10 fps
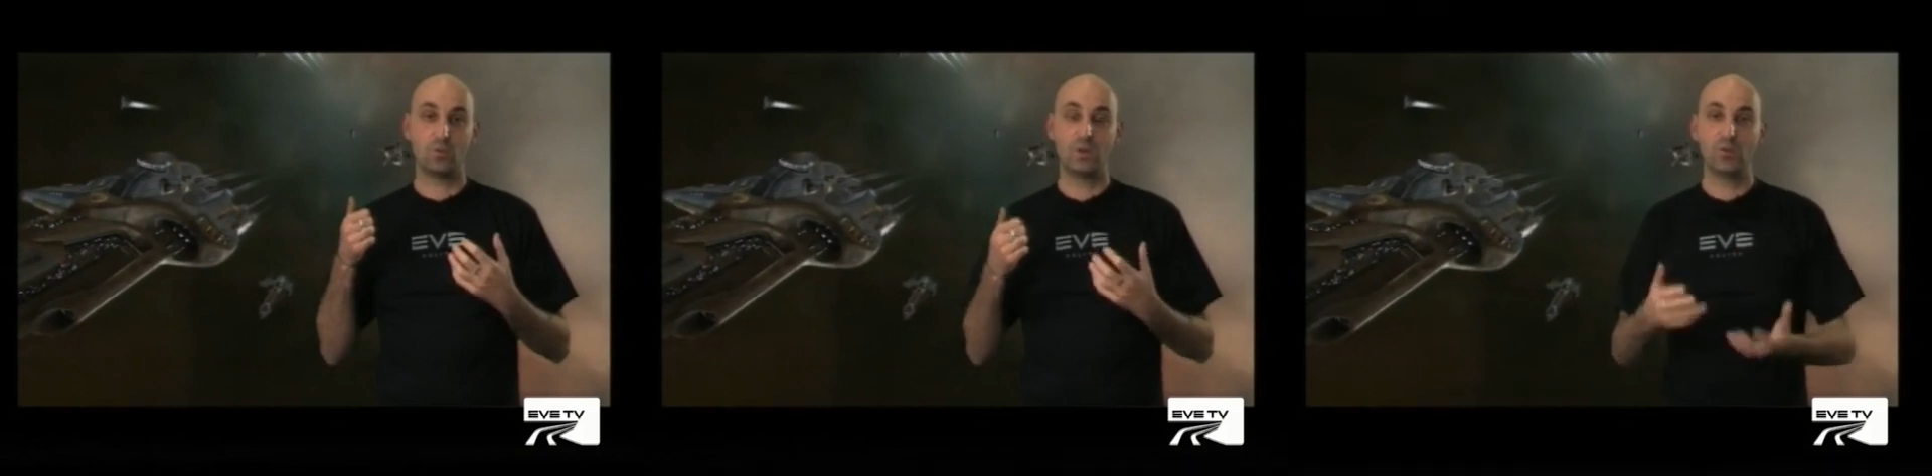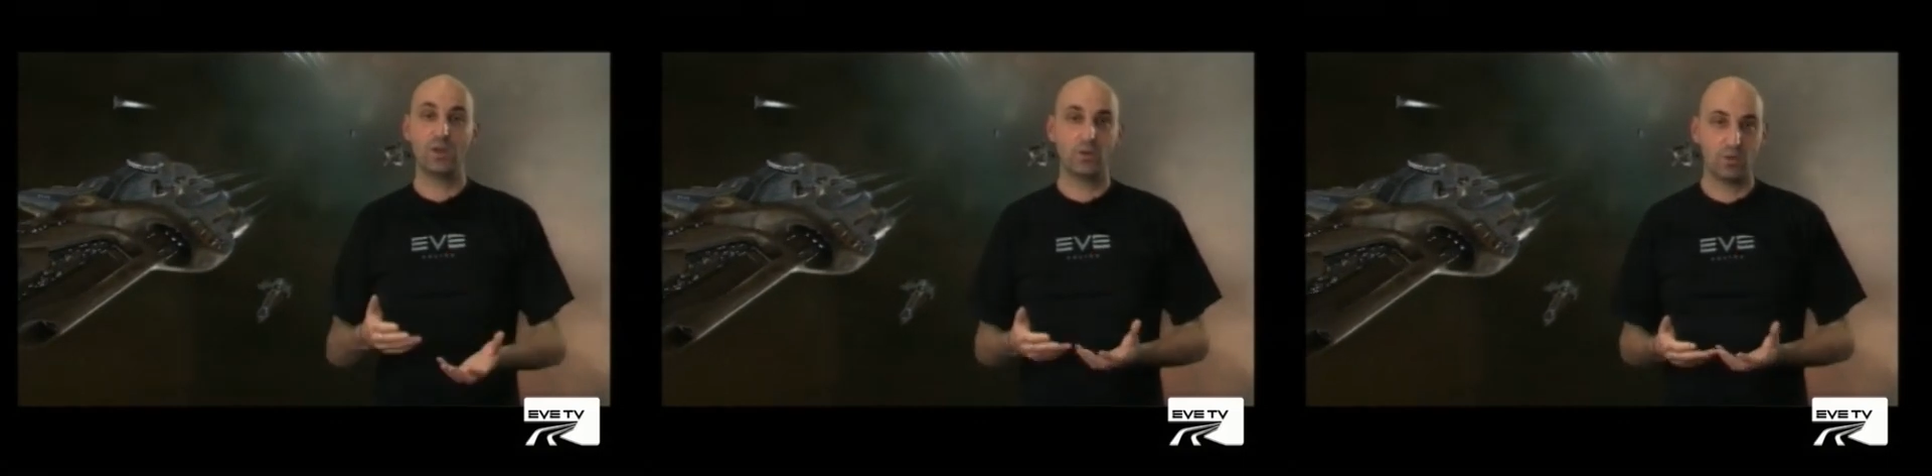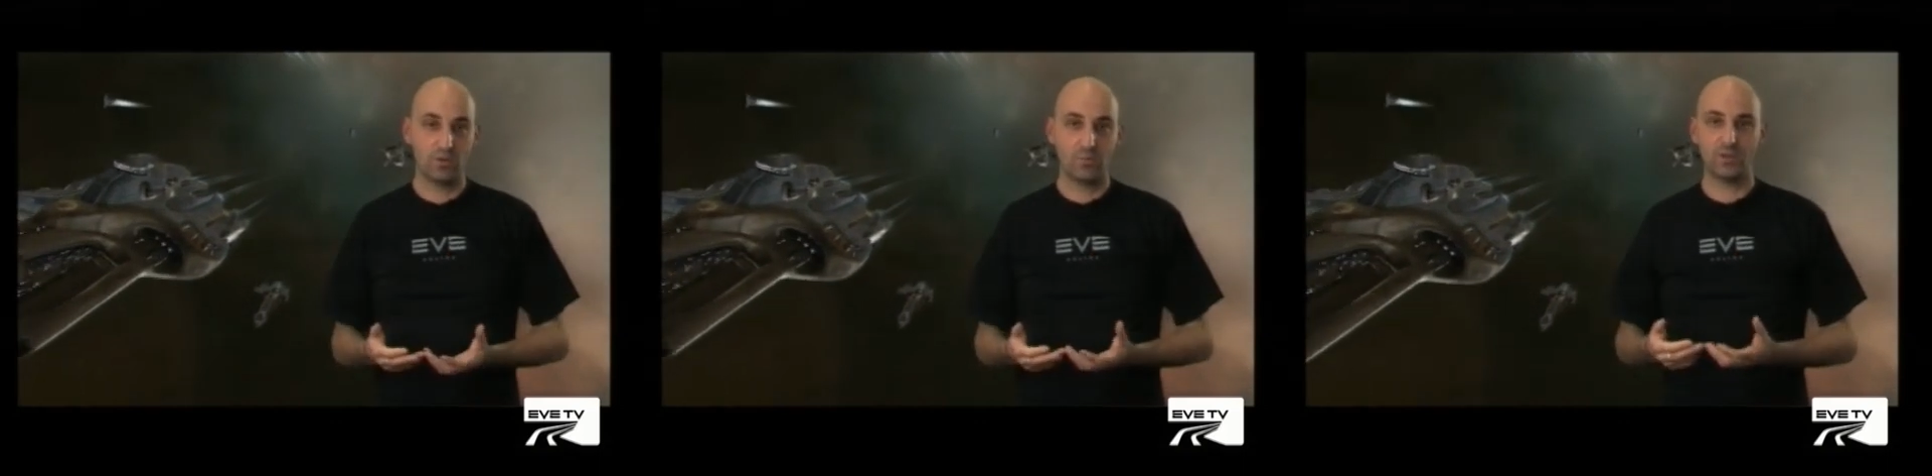redoing
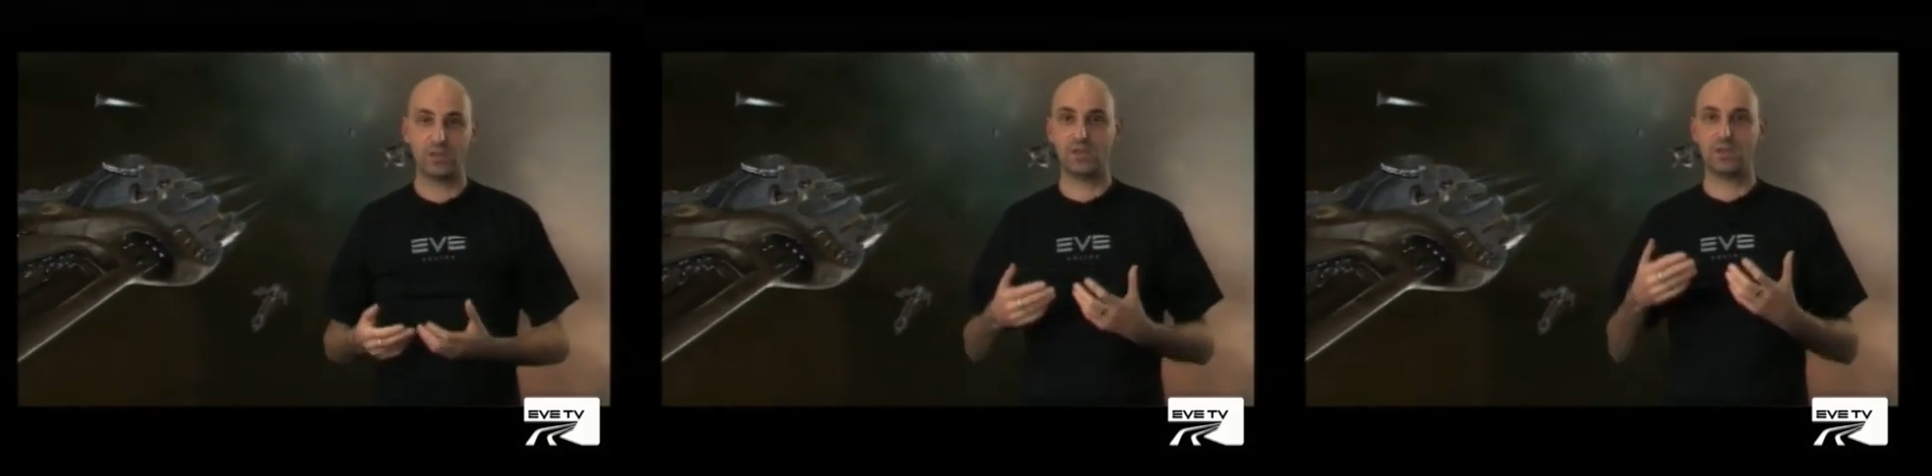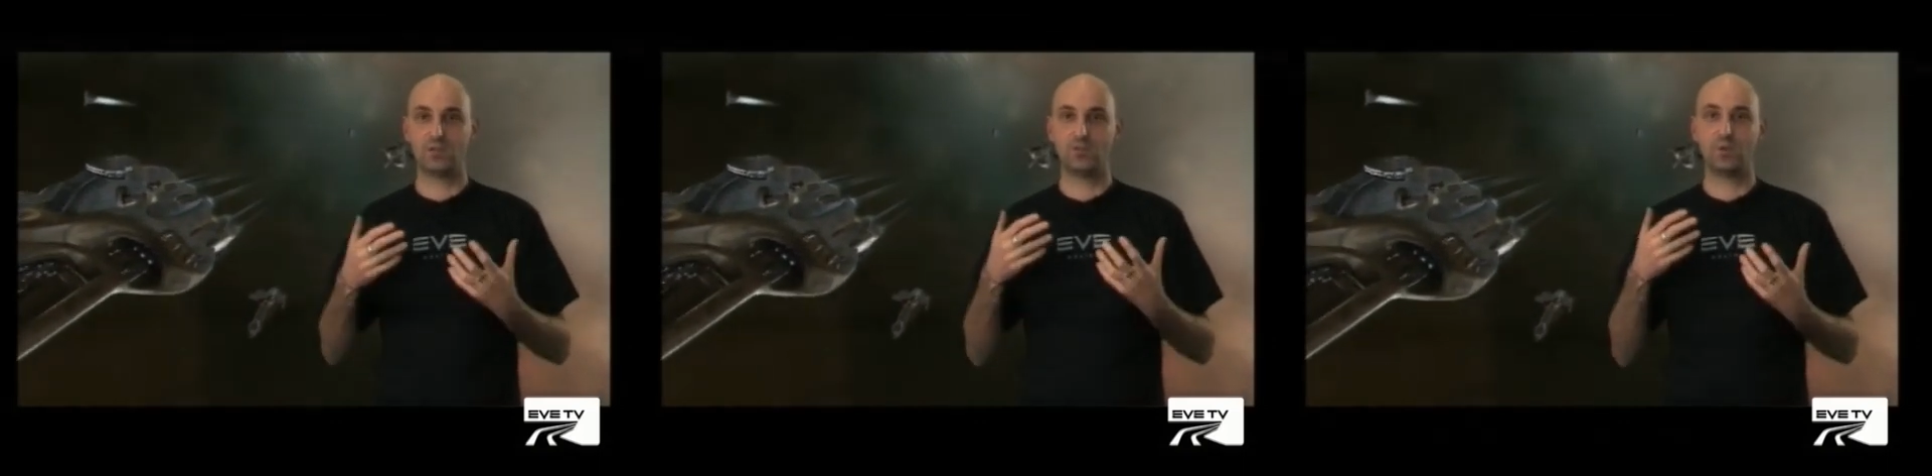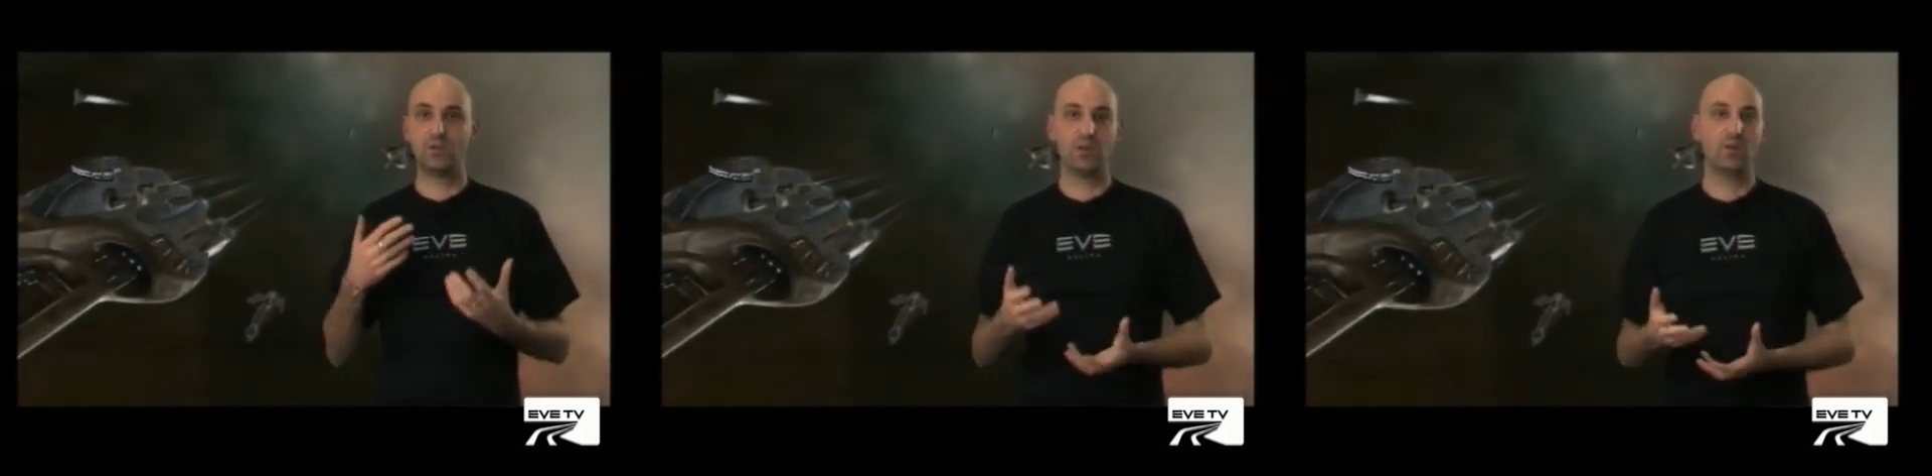all the modeling,
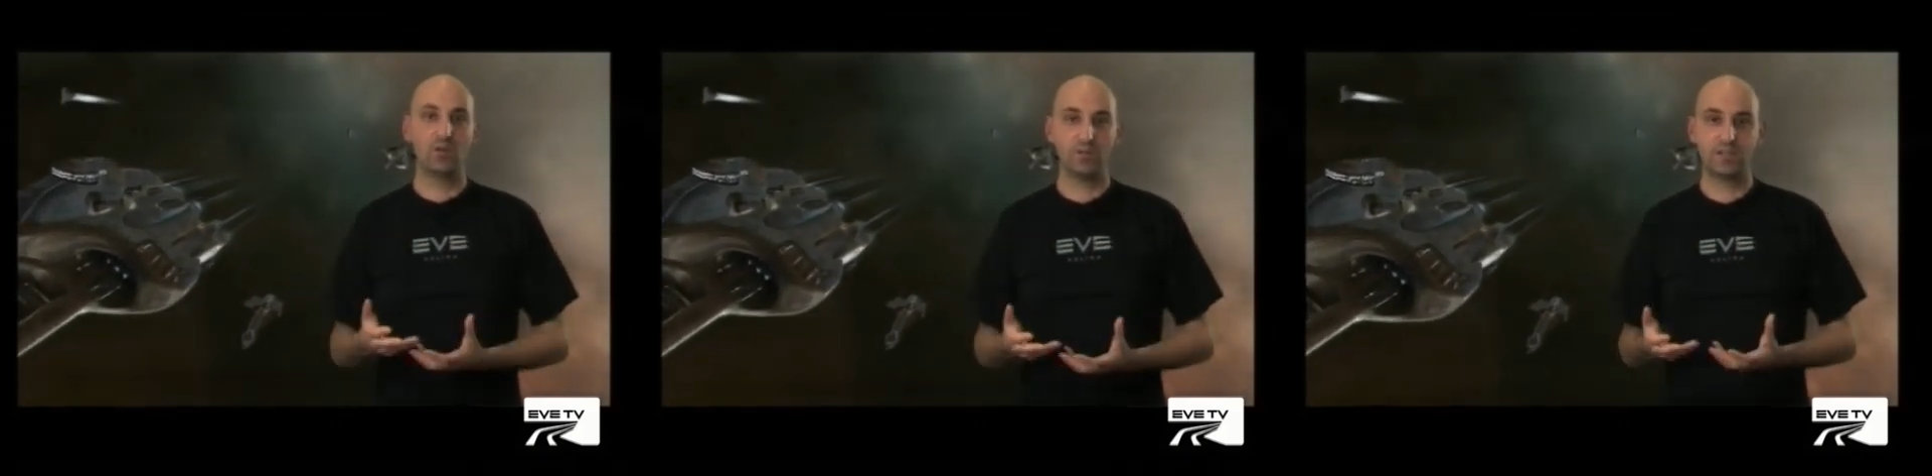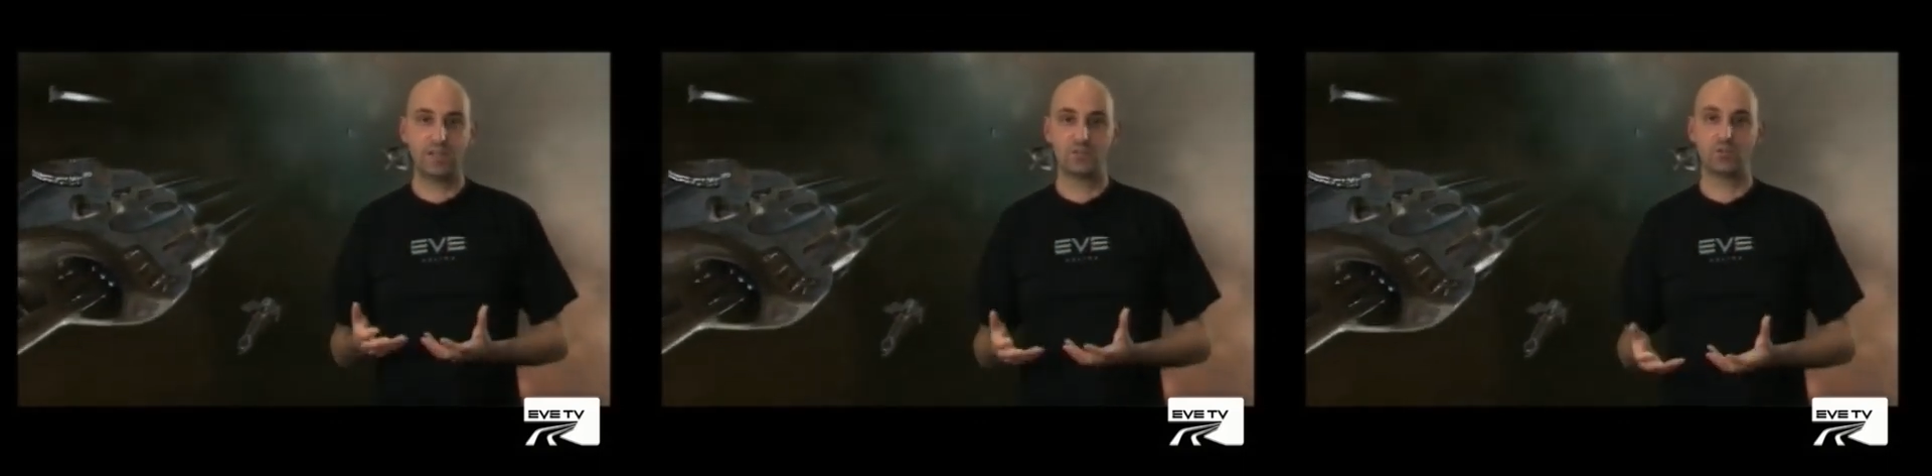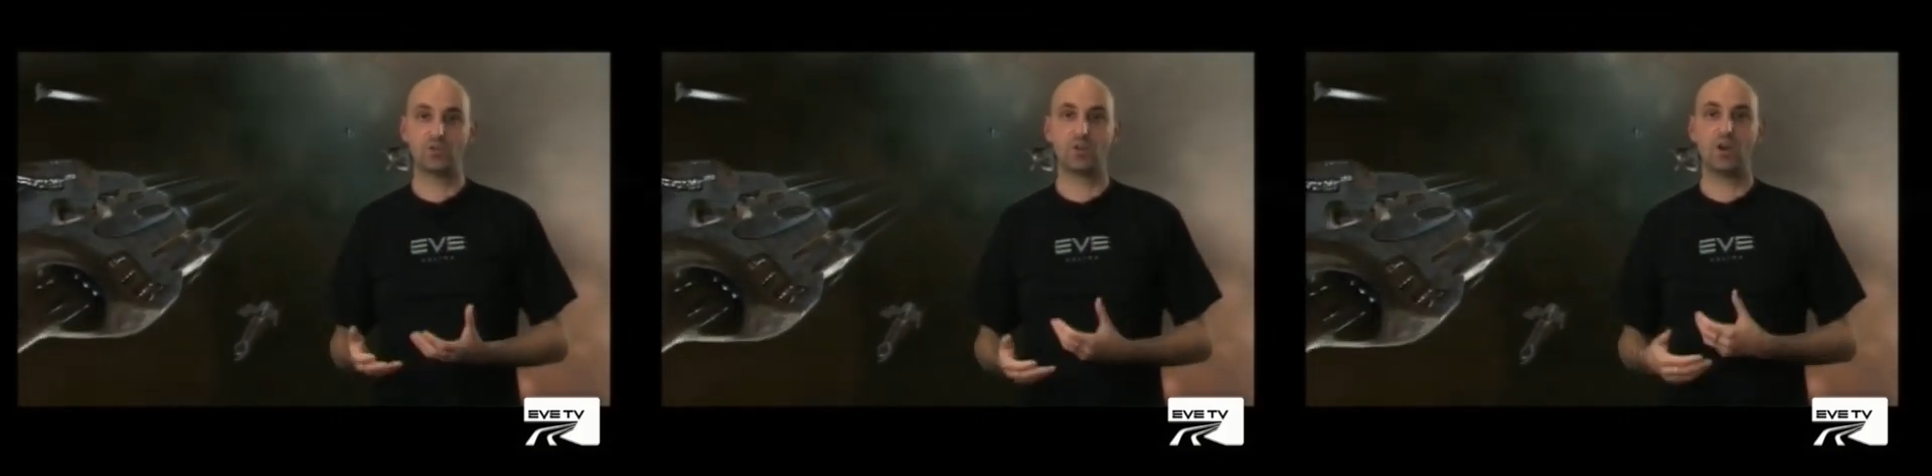redoing all the
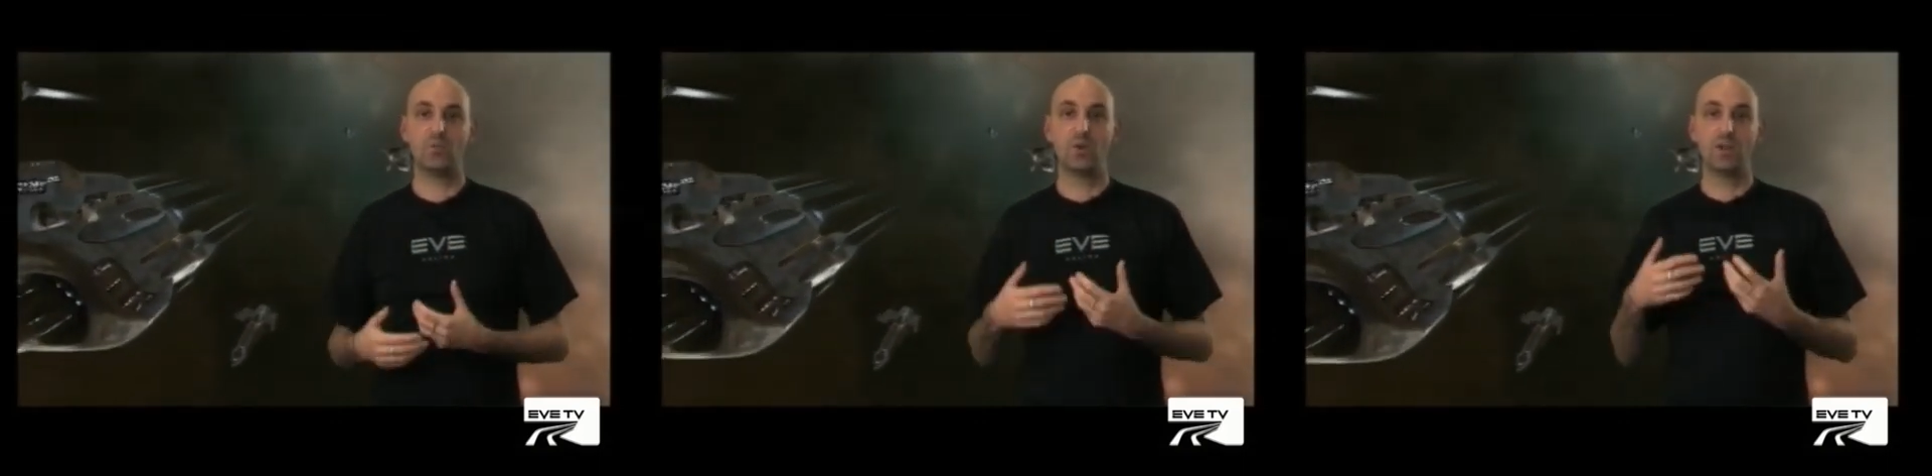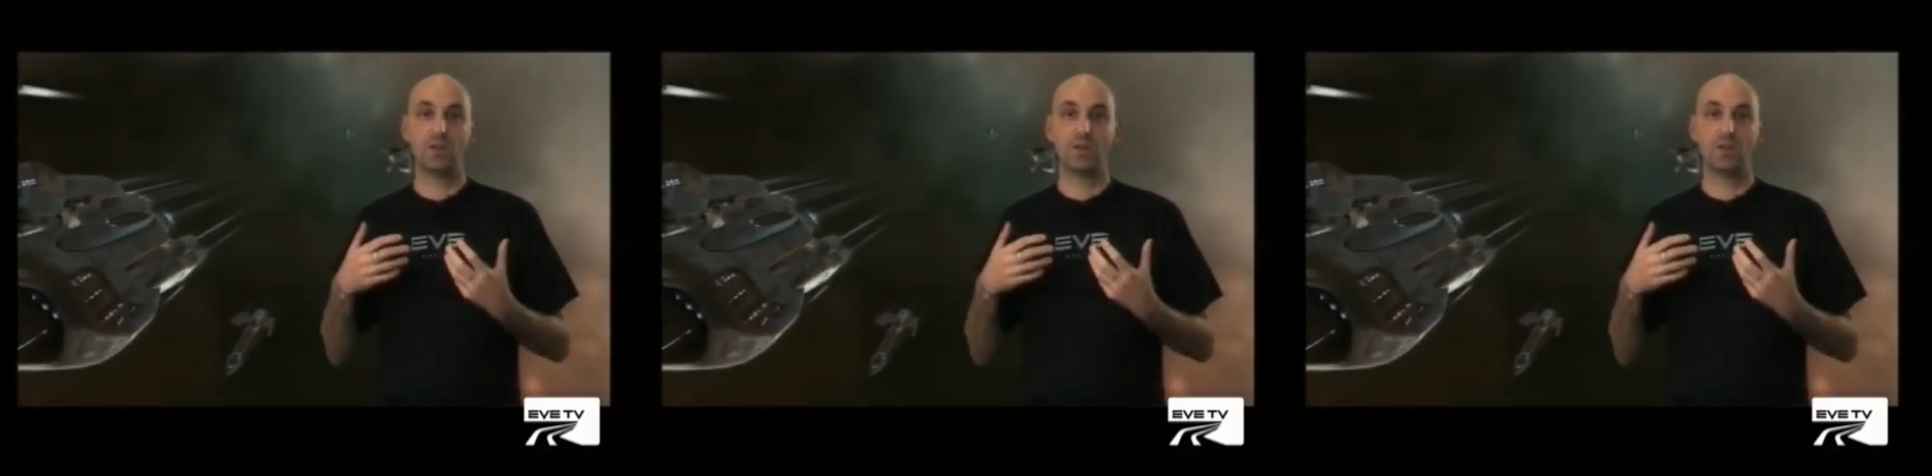texture job.